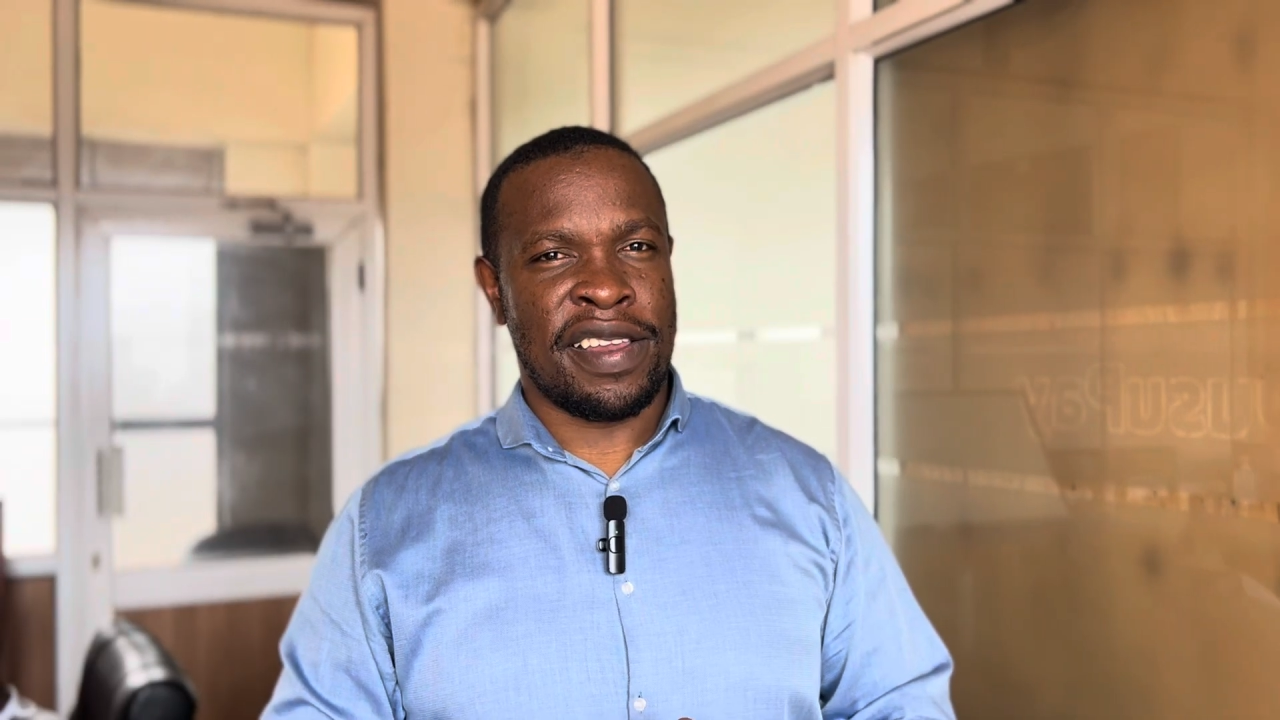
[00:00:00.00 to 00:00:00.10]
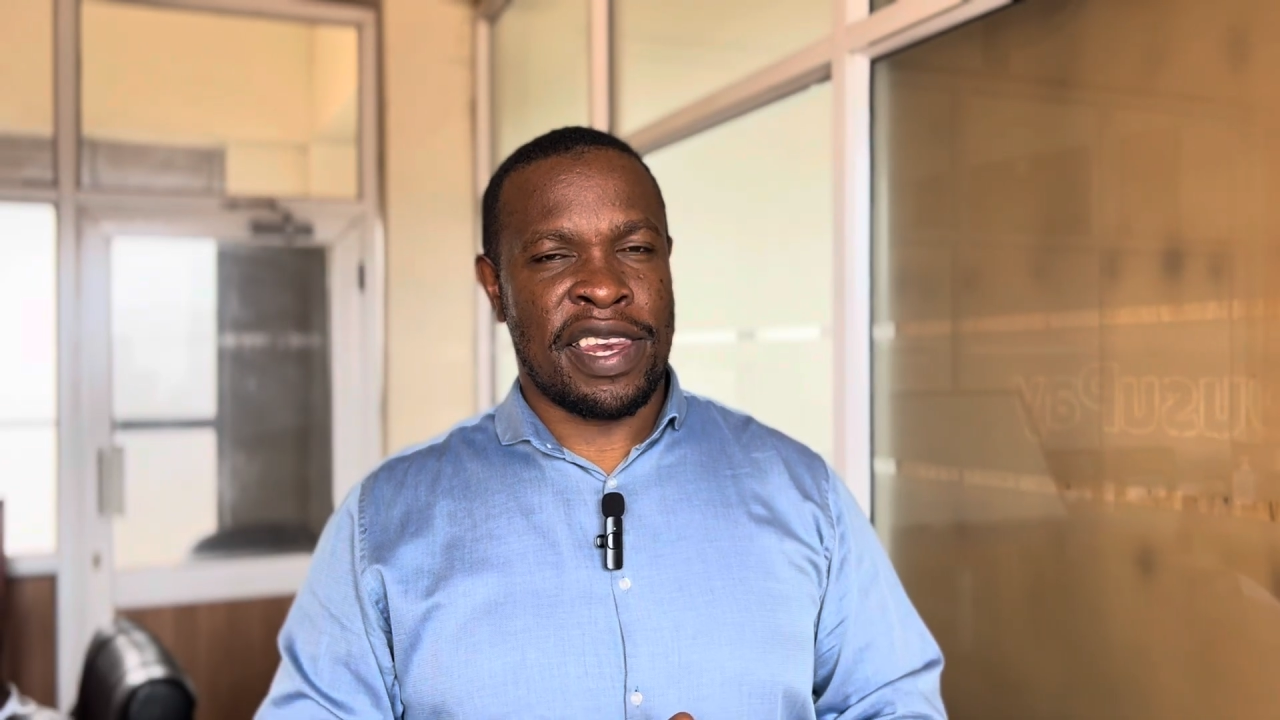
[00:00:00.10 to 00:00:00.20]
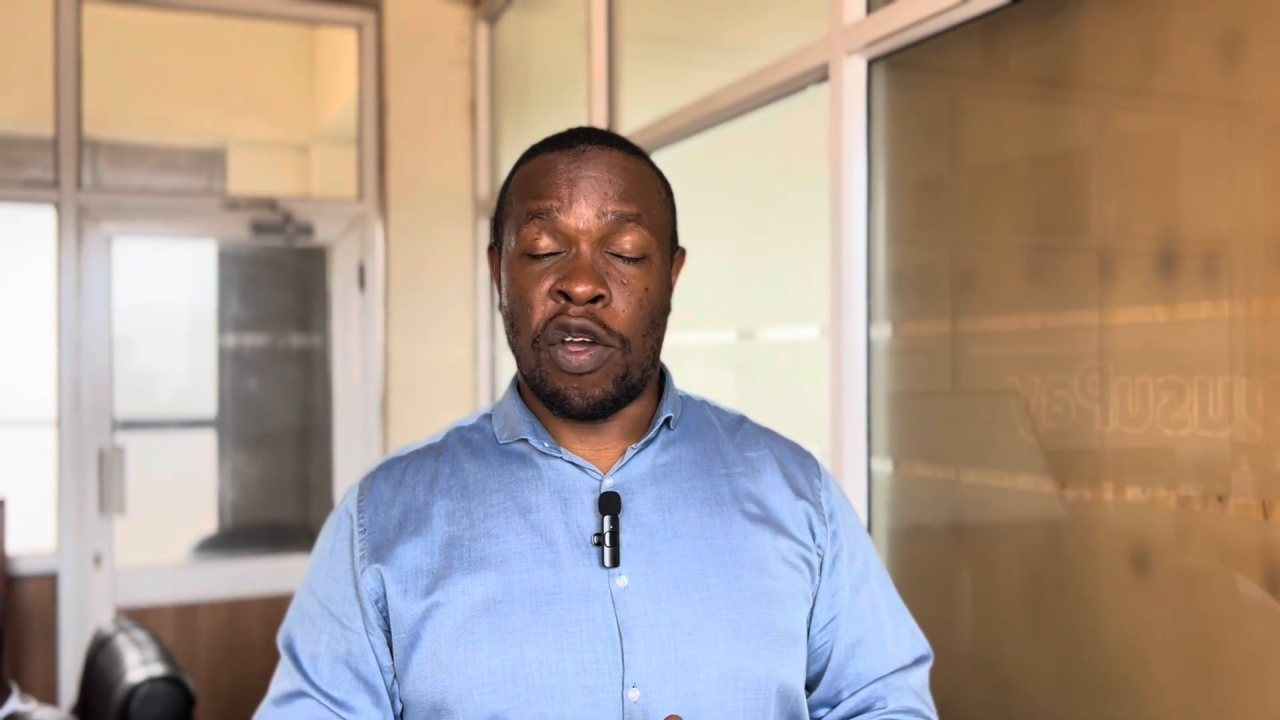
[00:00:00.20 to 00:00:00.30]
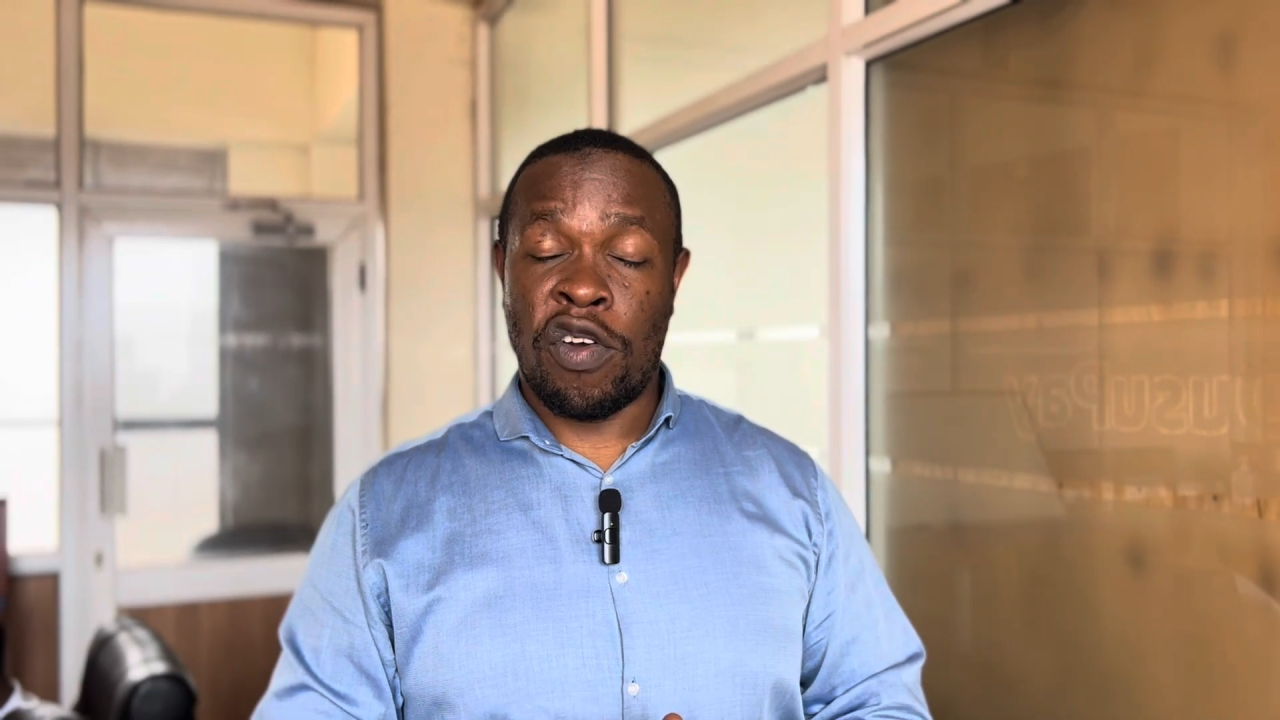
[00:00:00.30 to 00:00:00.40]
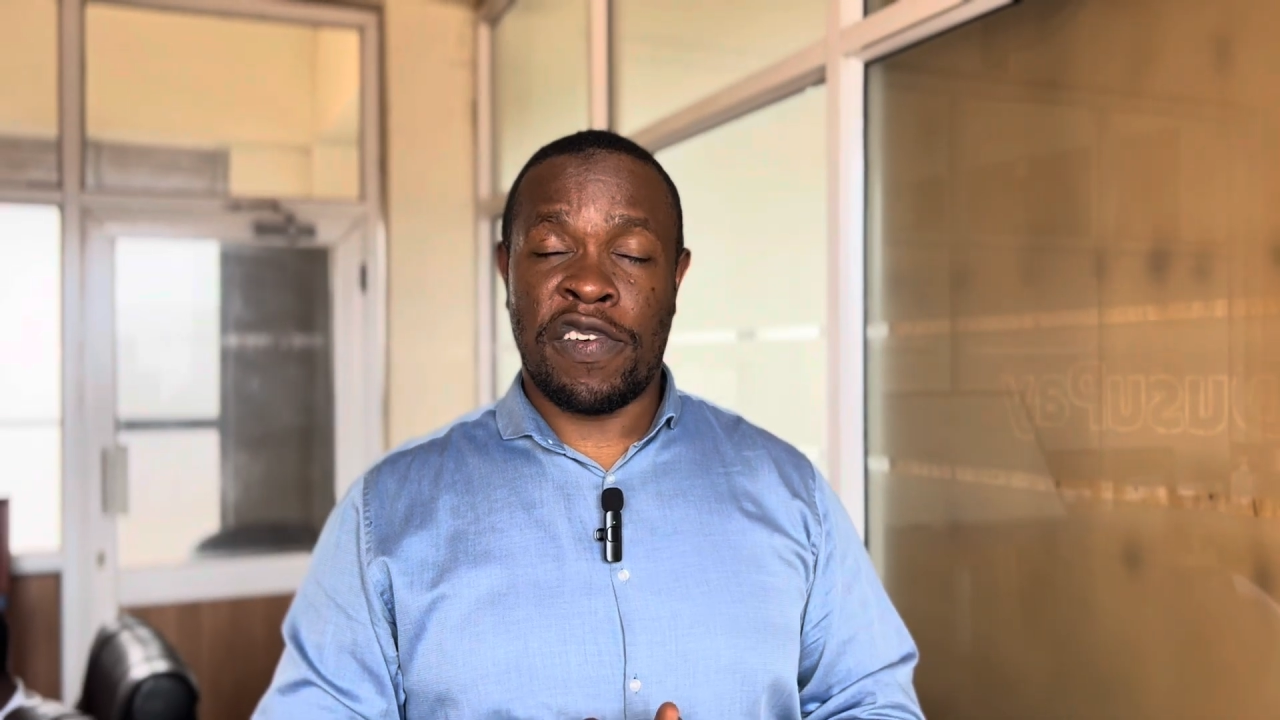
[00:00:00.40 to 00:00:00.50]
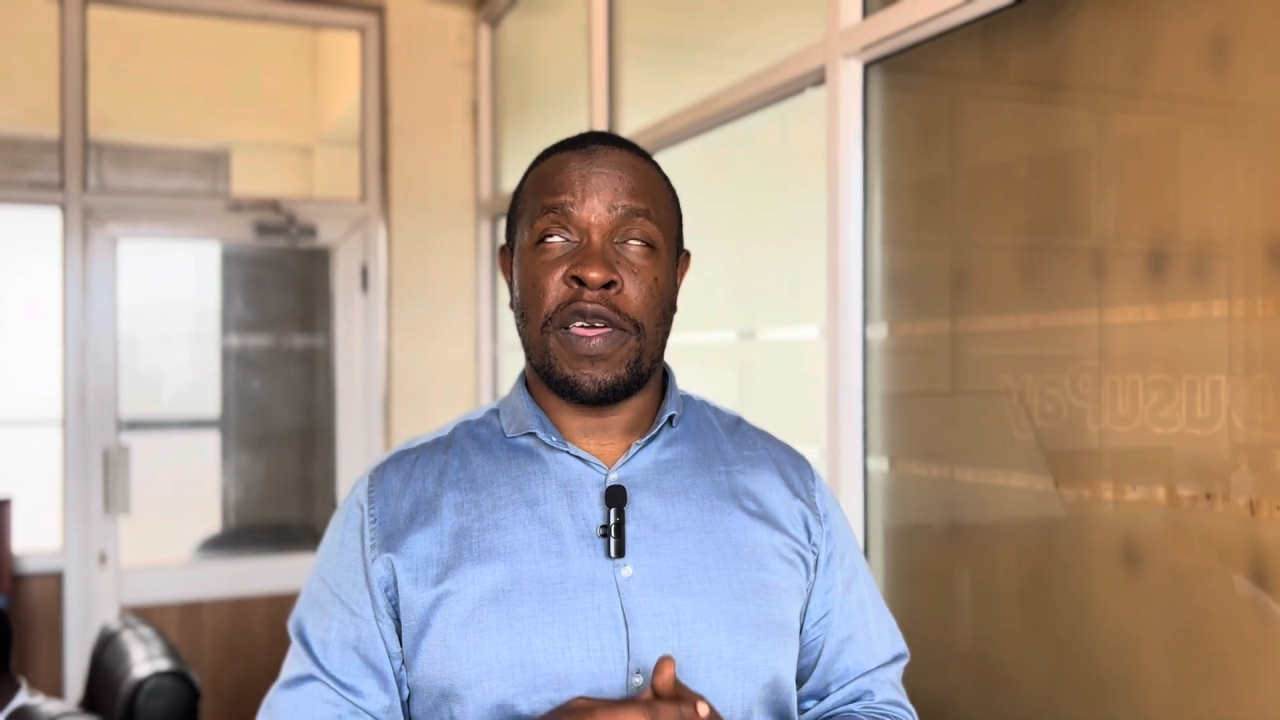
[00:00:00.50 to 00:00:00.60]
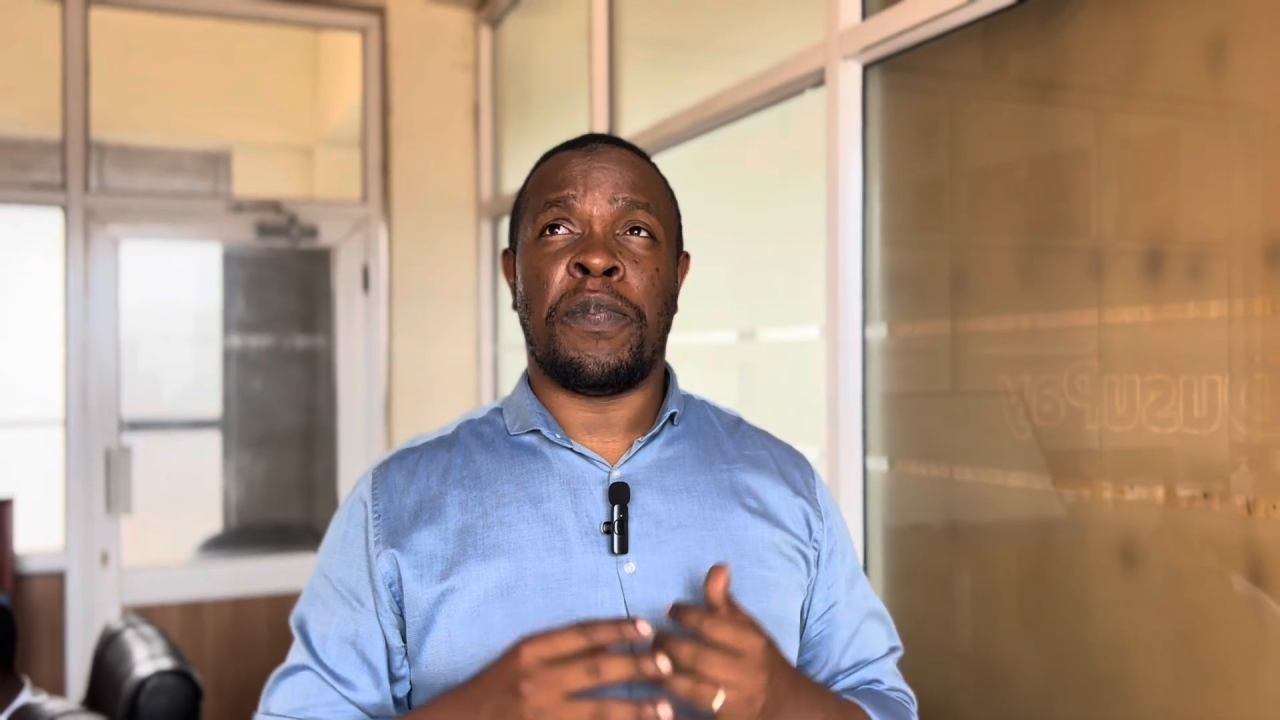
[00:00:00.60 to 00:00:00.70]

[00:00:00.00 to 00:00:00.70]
Now, over the